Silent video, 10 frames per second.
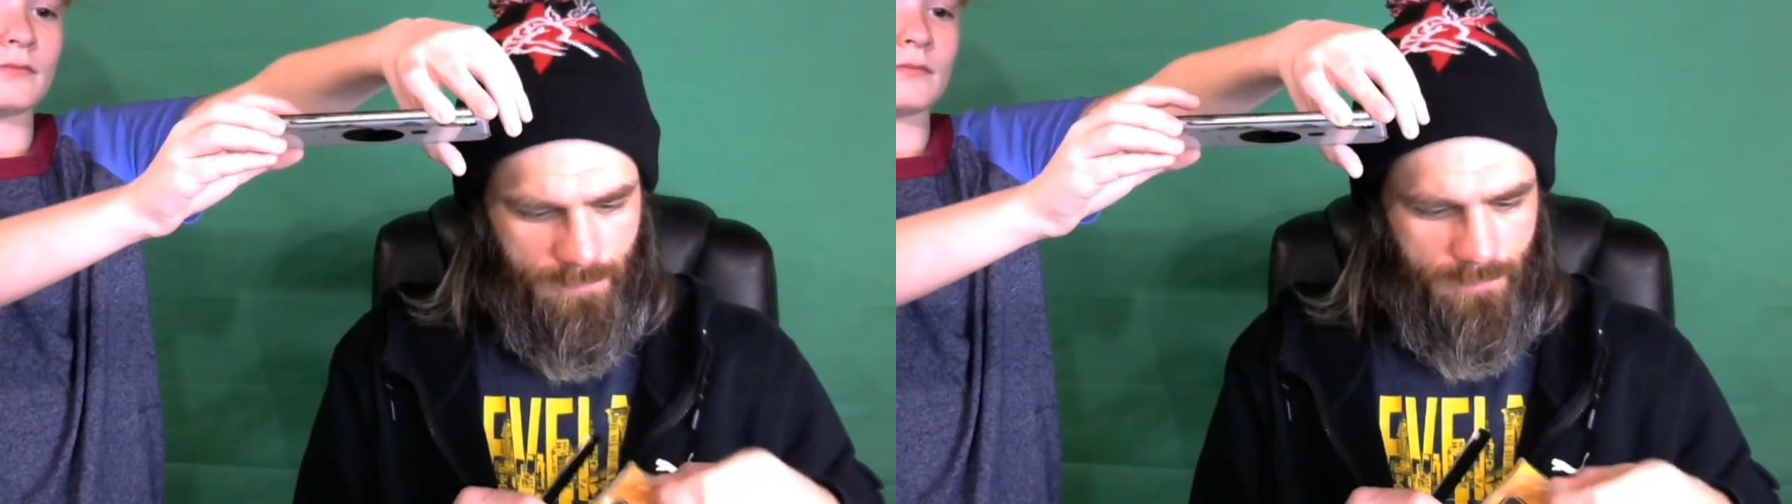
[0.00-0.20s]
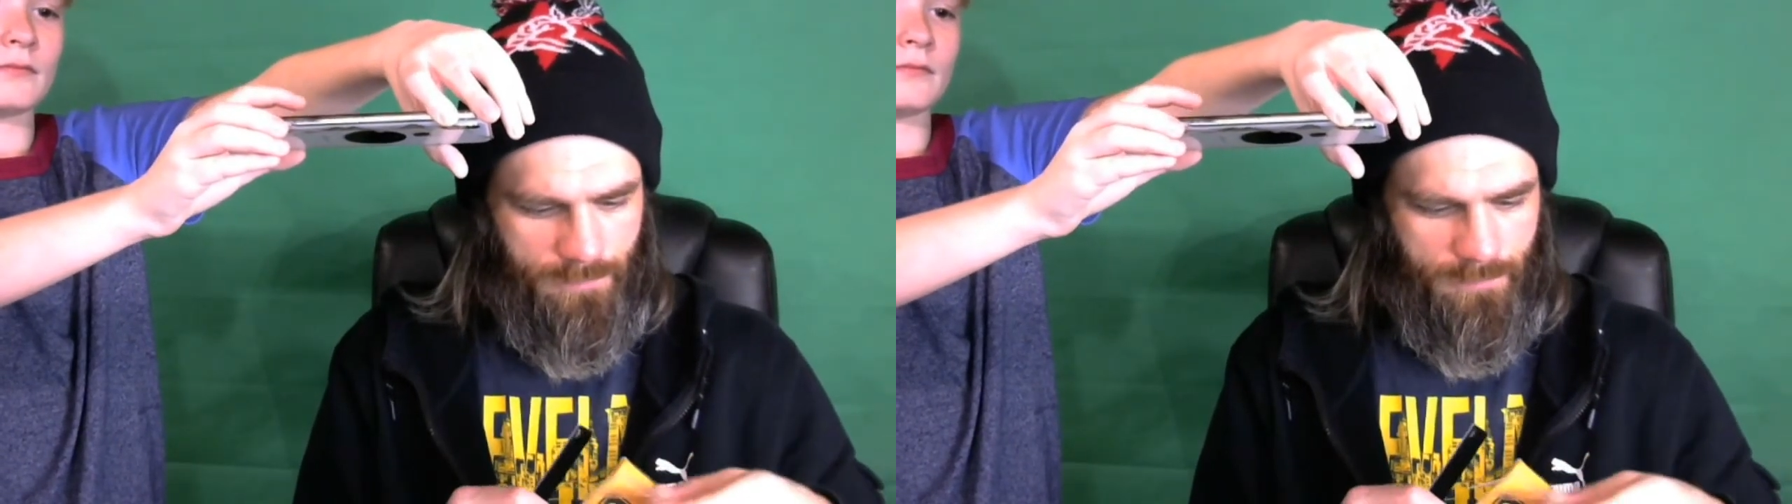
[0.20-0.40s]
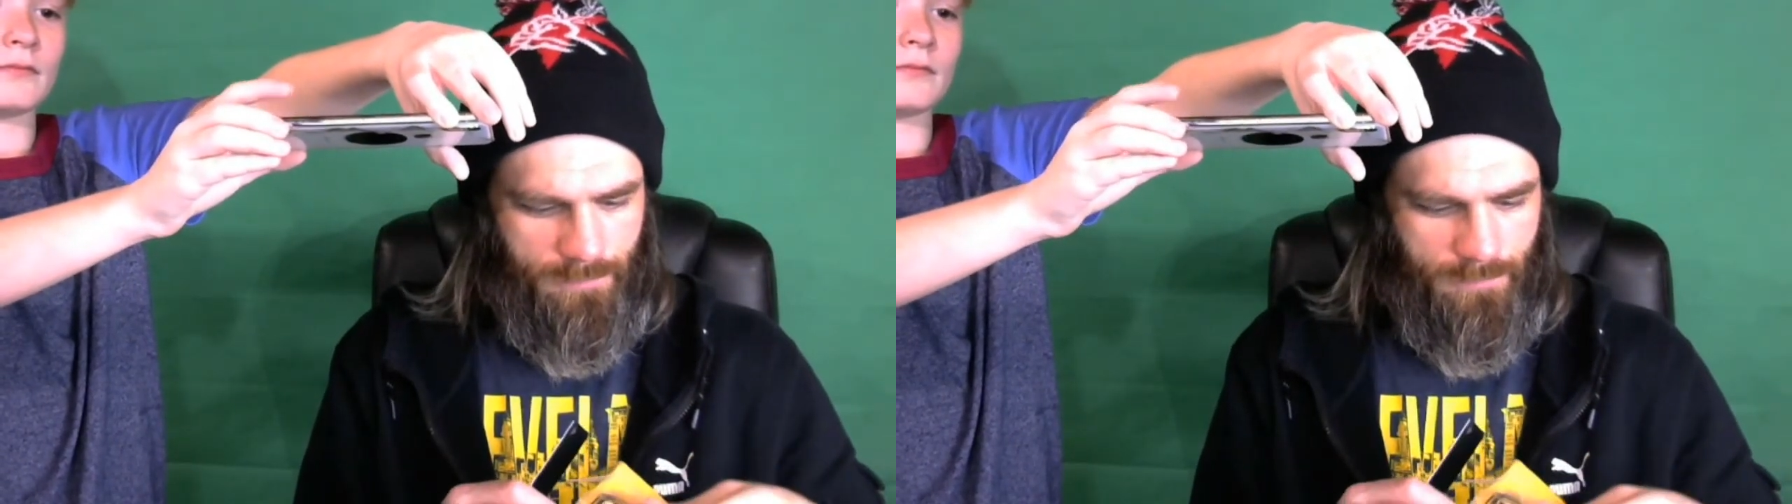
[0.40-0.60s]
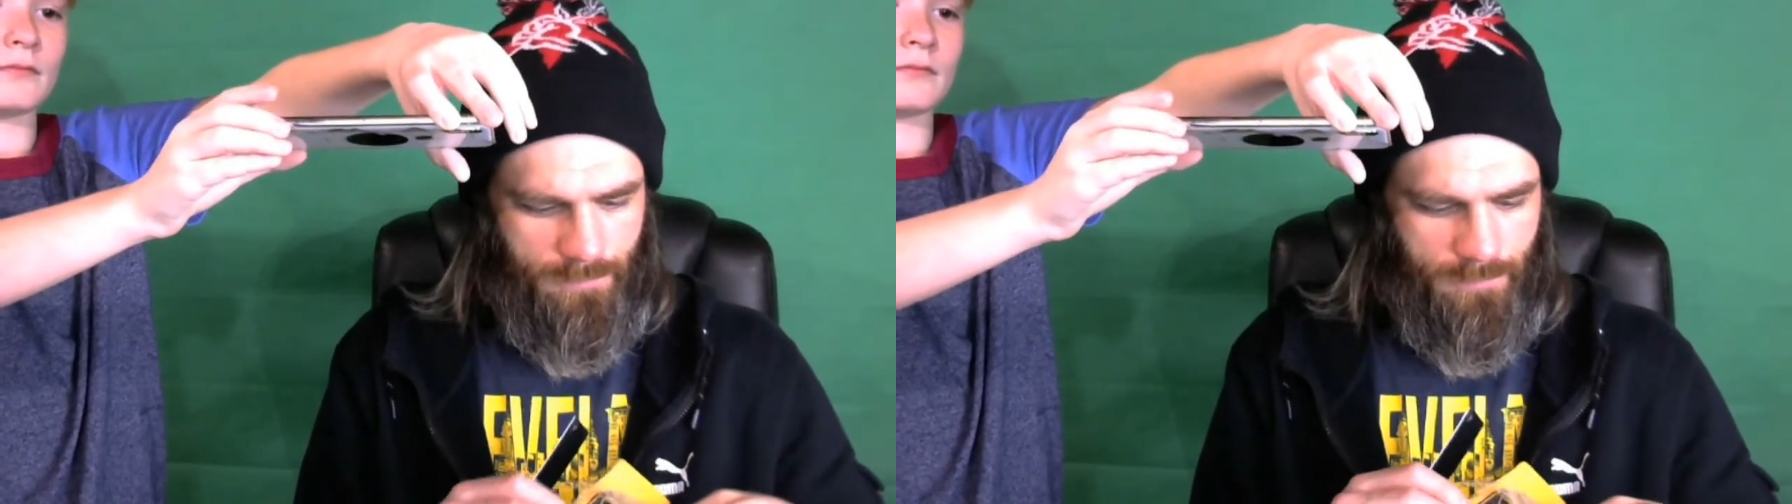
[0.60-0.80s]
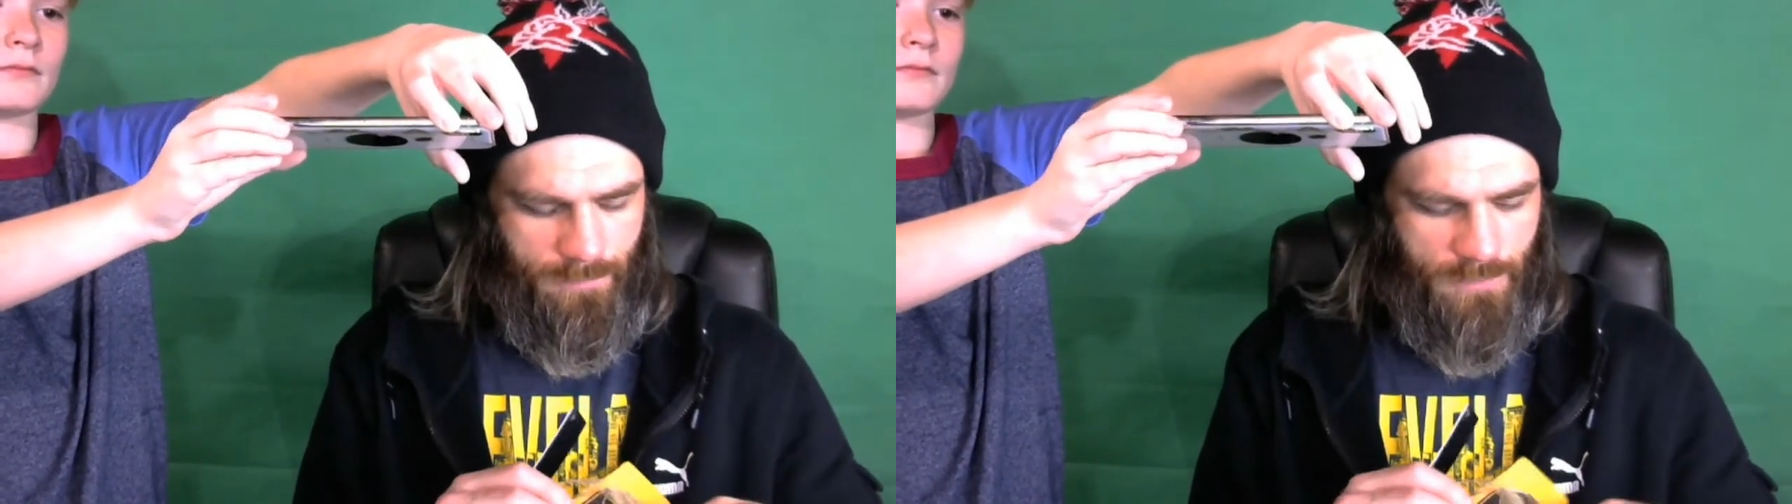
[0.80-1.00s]

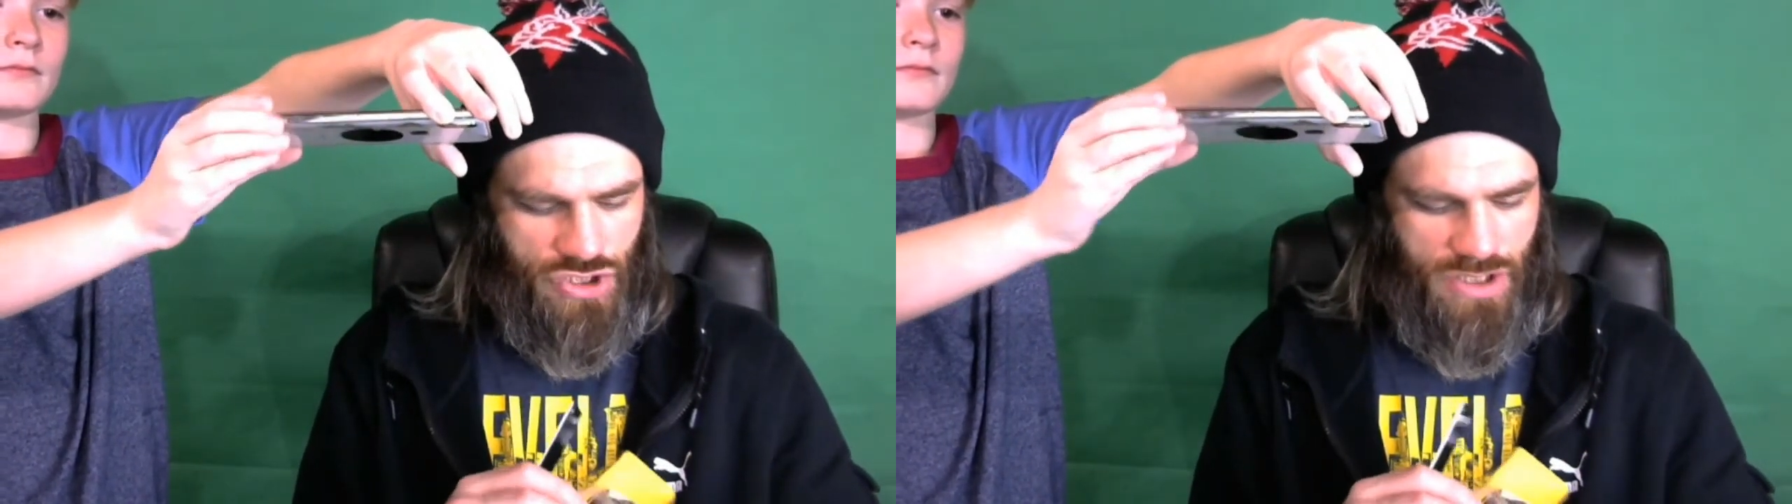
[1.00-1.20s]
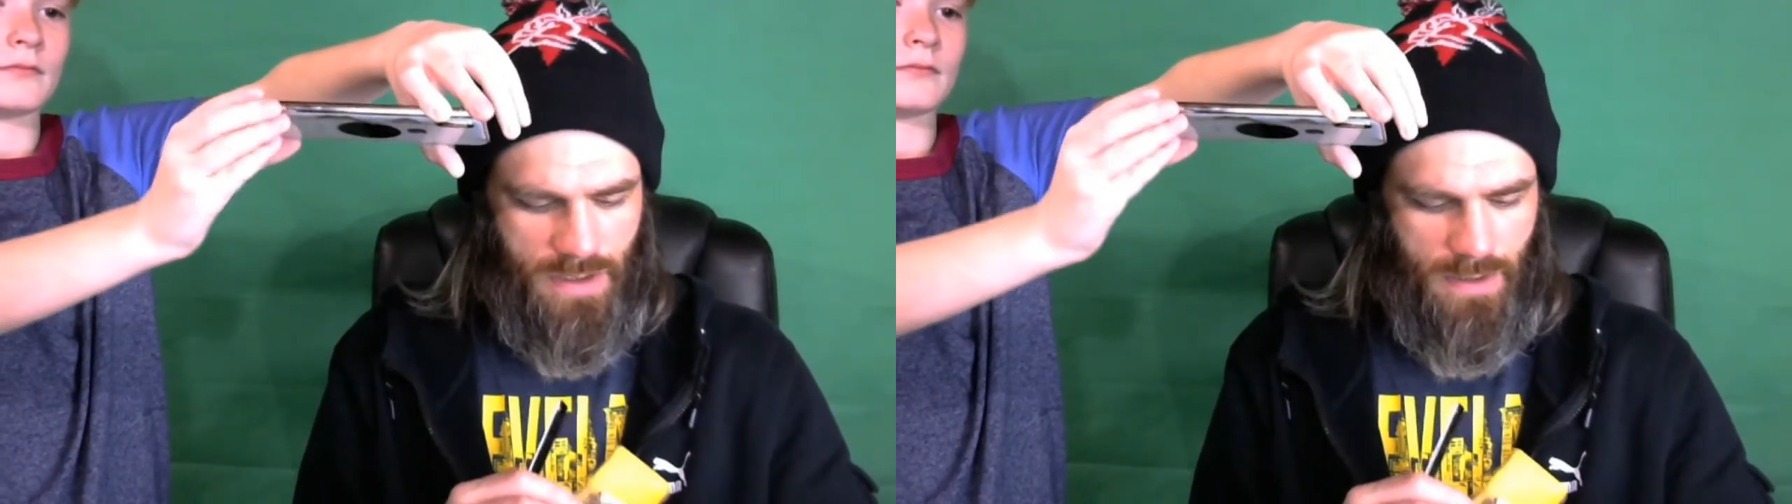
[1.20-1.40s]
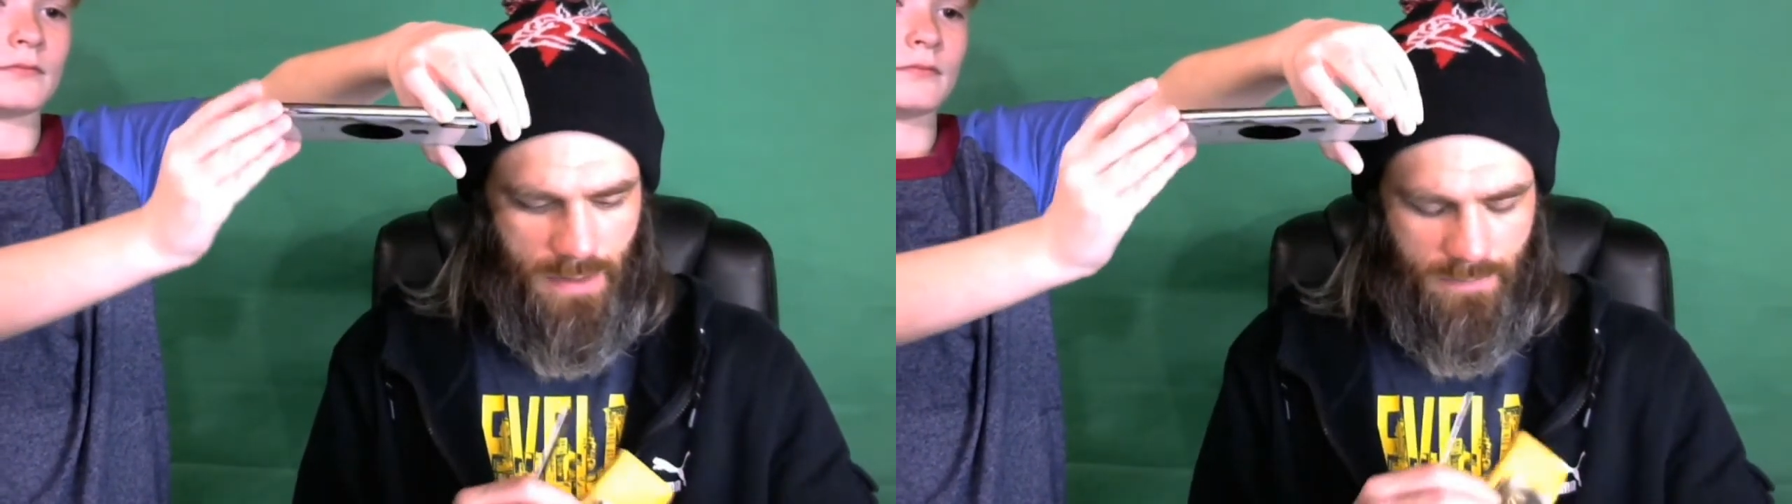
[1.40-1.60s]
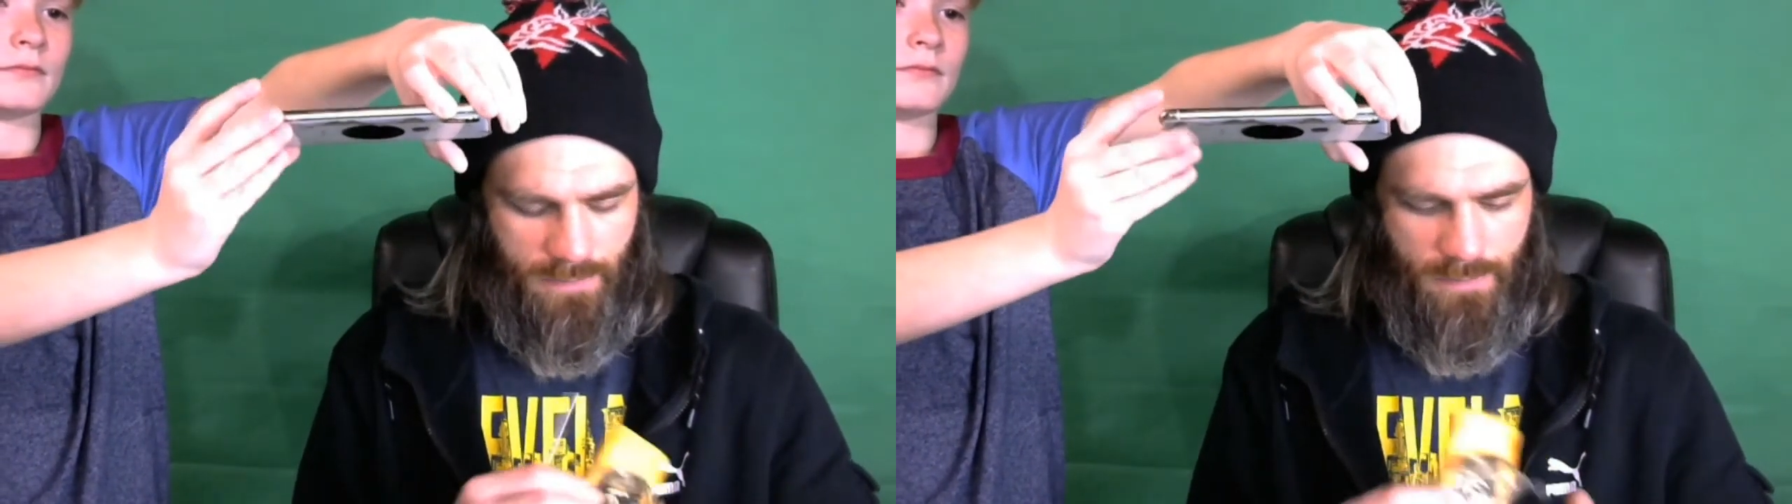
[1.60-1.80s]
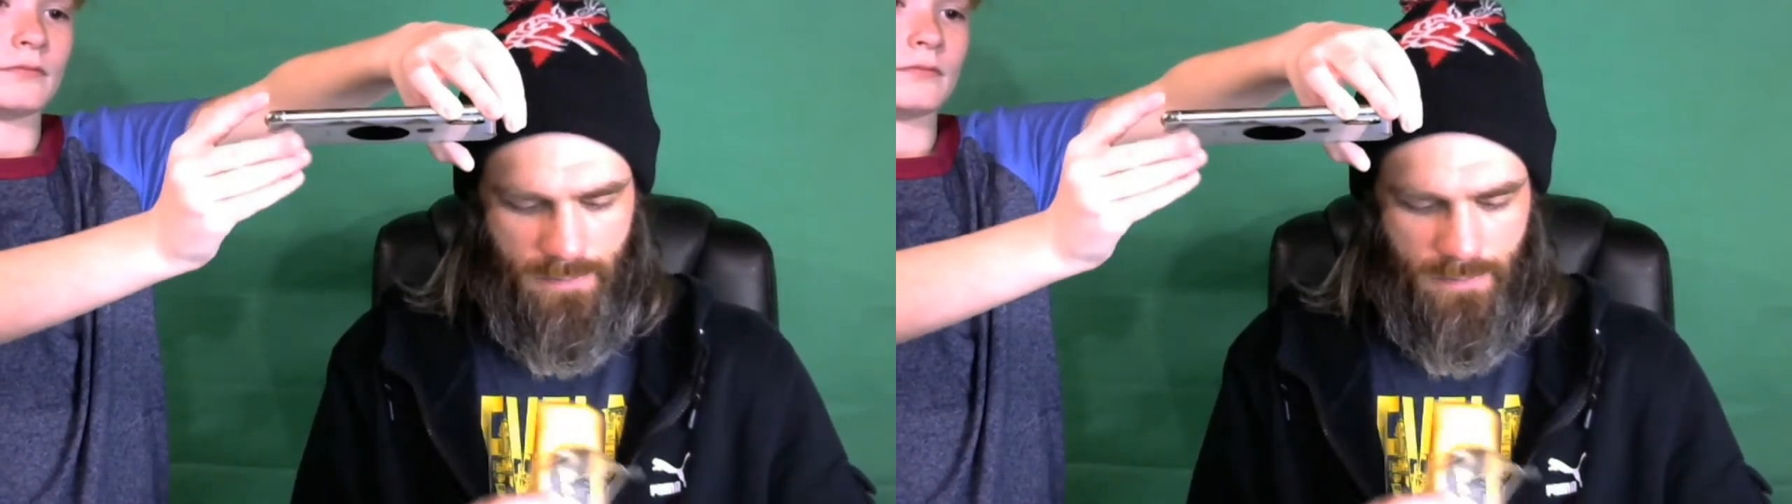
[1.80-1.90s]
Mmm, cheese.